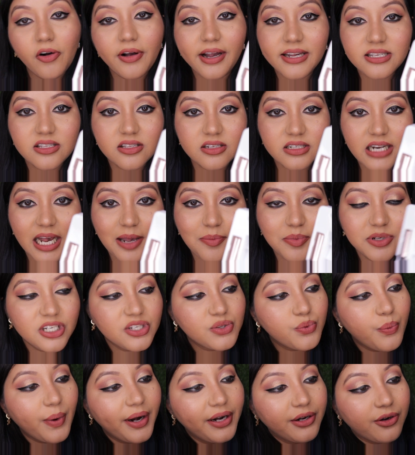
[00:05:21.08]
Okay, so the timer
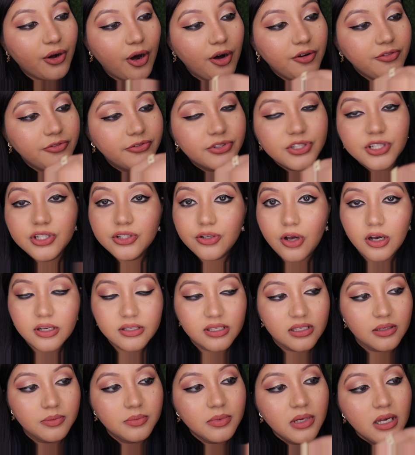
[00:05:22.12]
just went off, which is
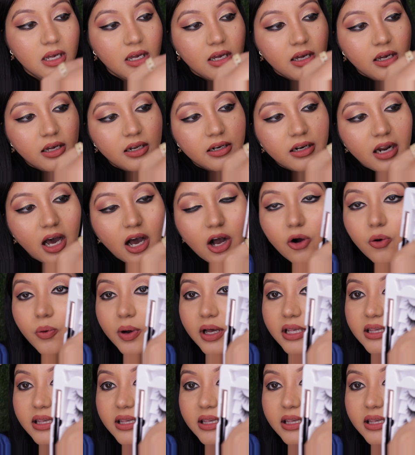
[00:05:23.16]
awesome. Now,